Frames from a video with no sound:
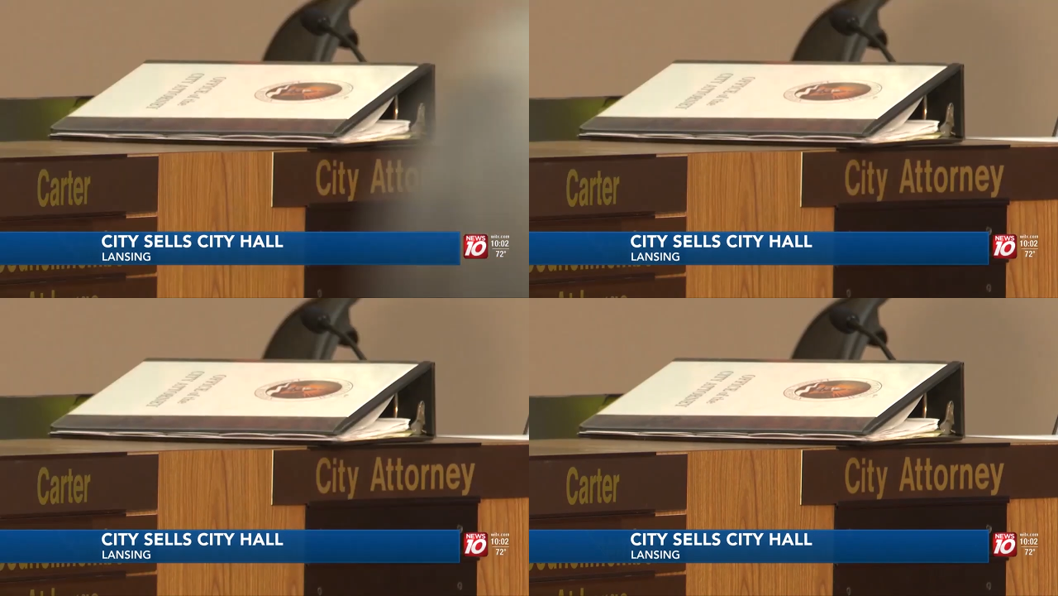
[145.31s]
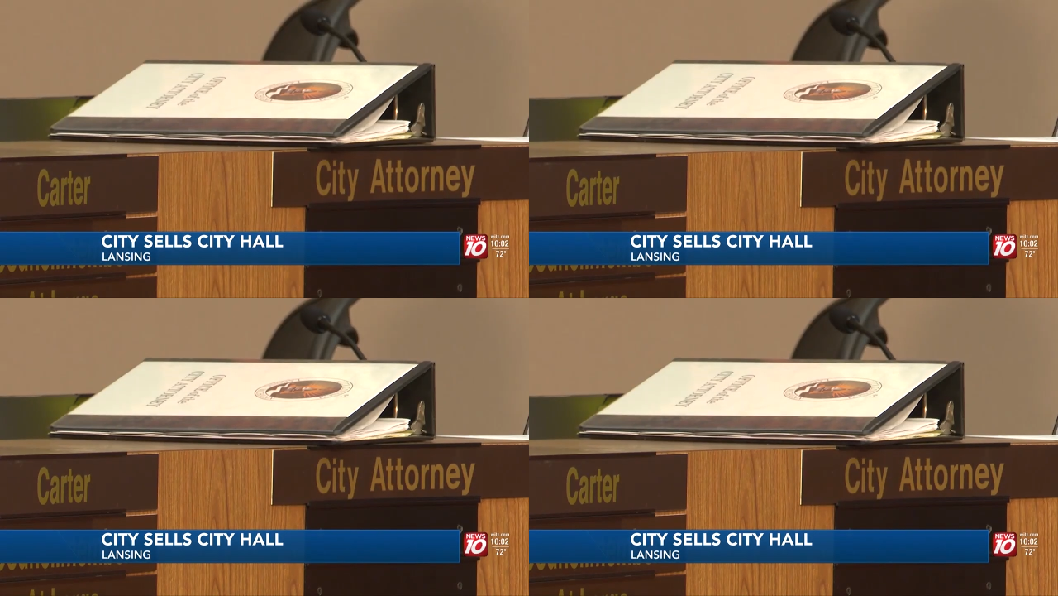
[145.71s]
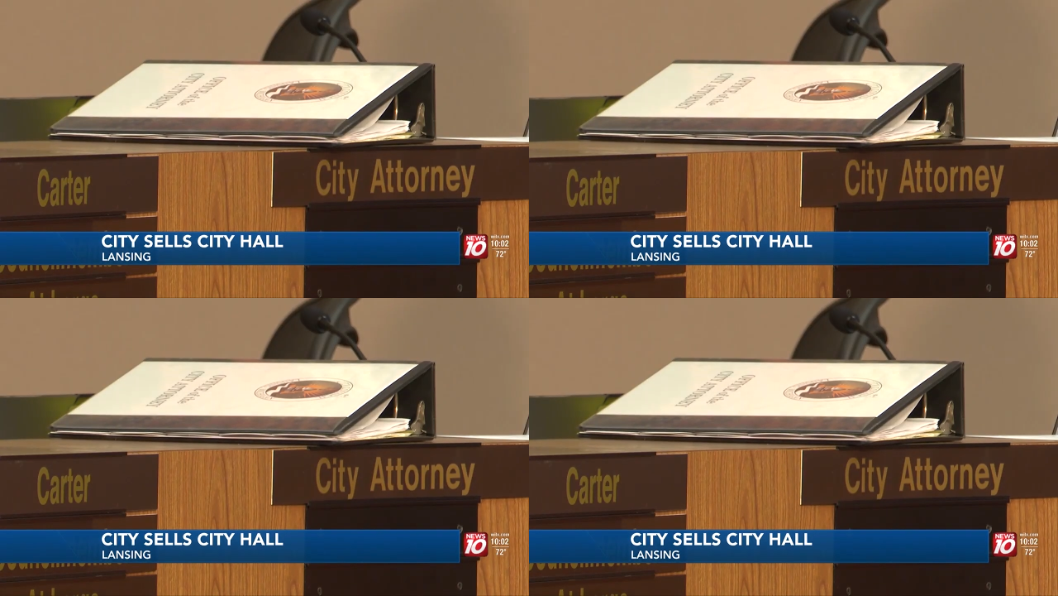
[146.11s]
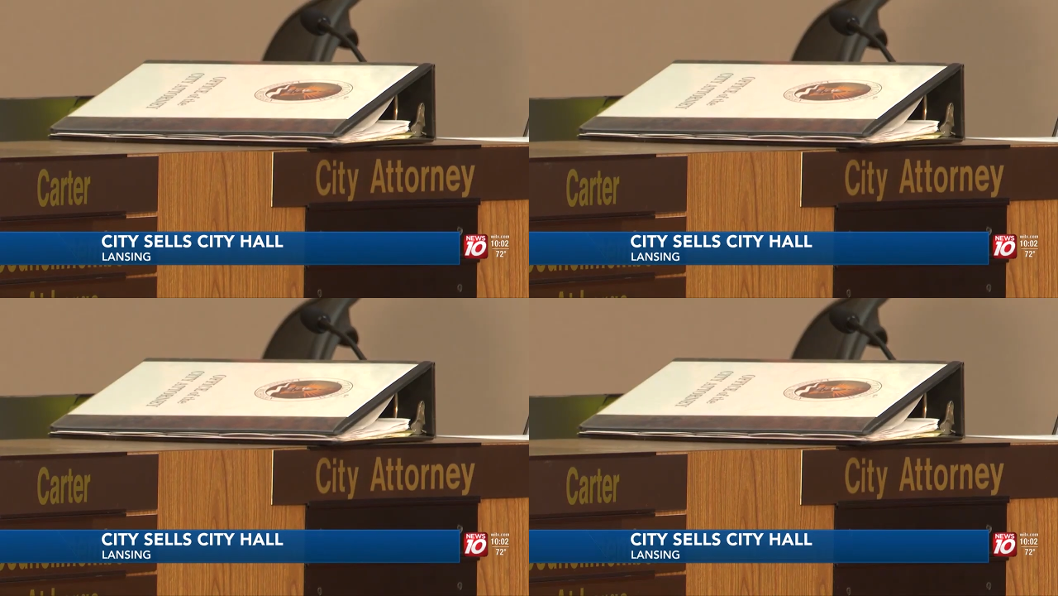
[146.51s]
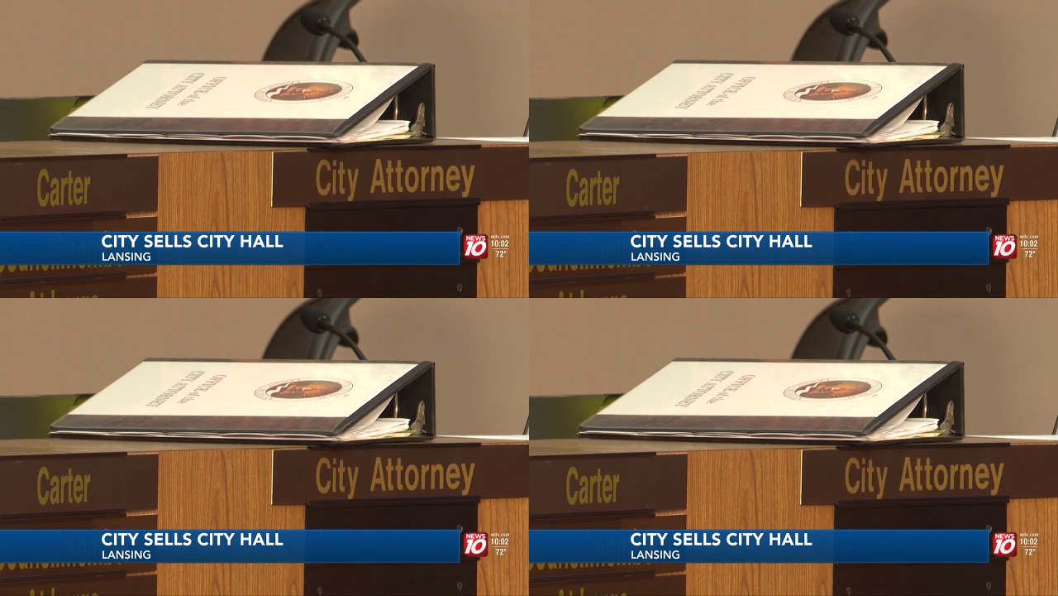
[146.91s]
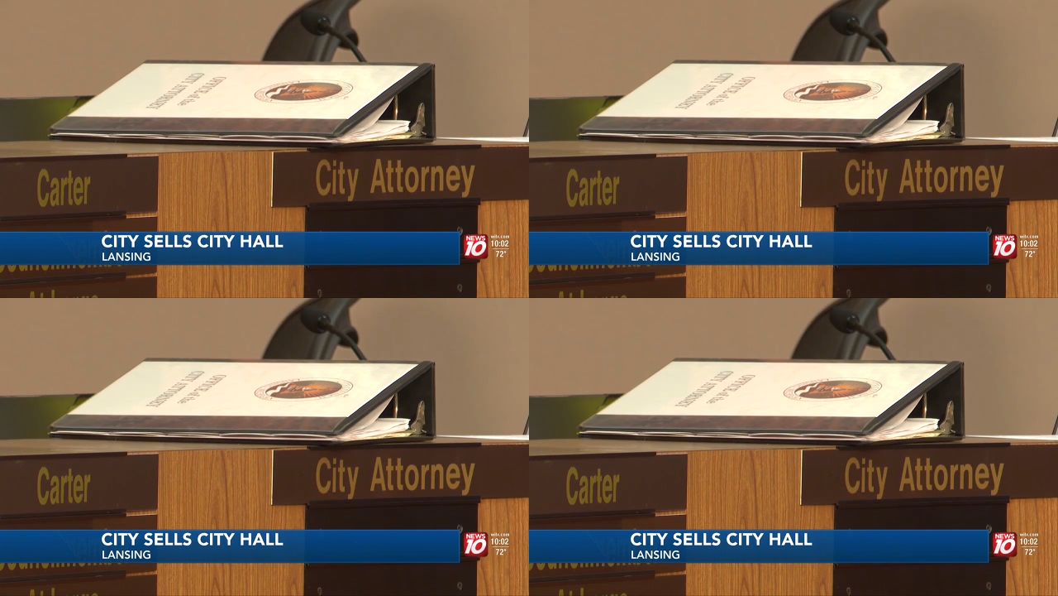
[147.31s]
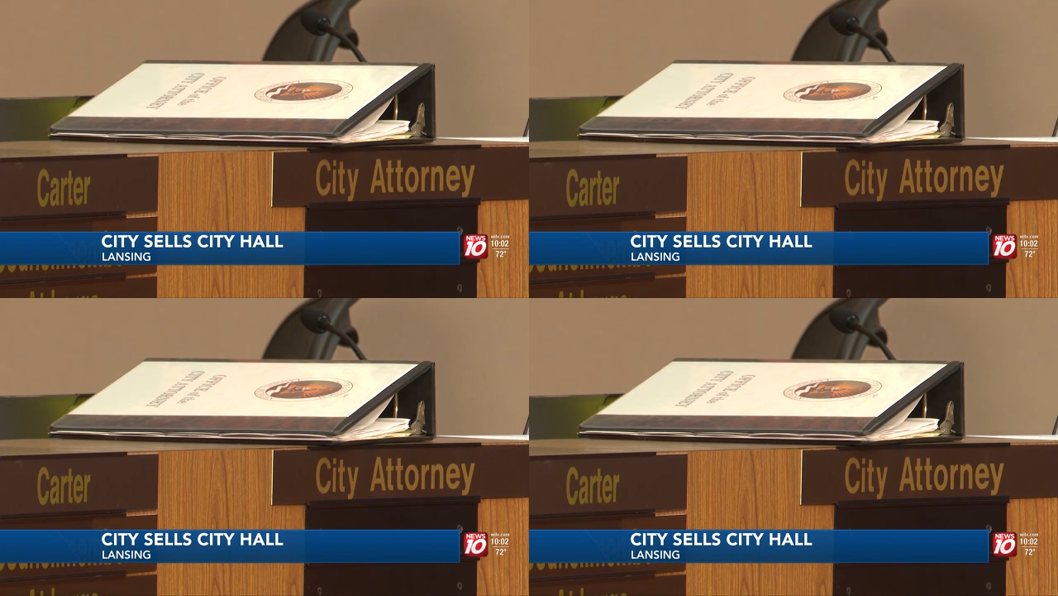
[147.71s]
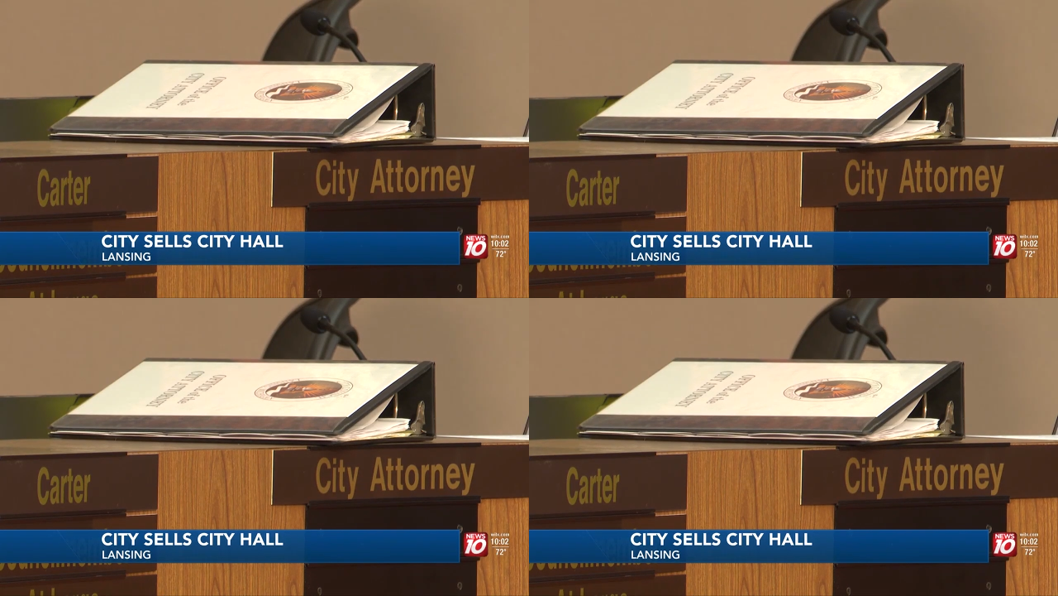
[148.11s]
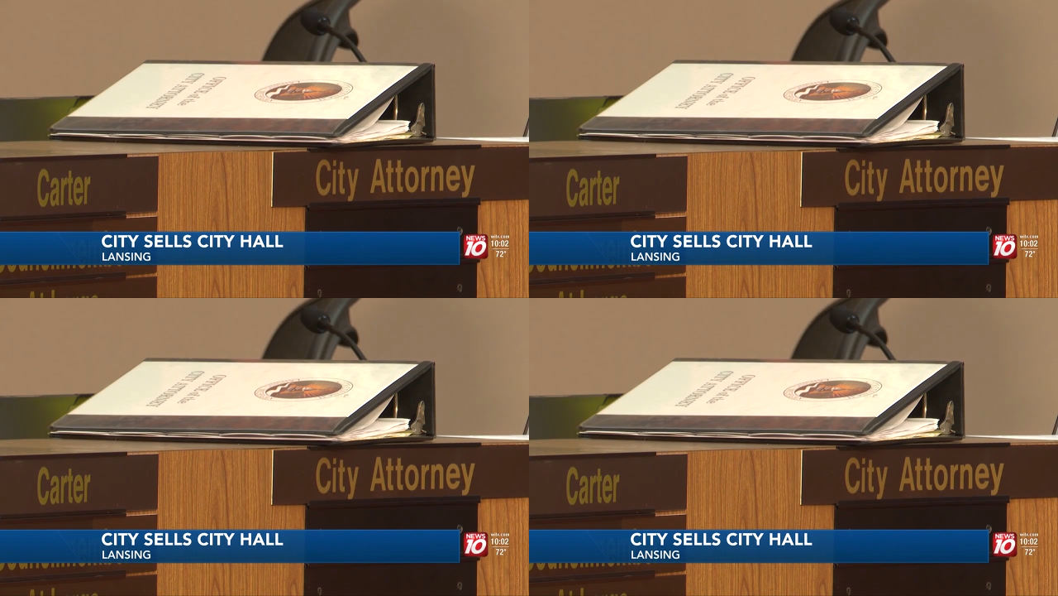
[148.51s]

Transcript: Nobody's mouth can be seen.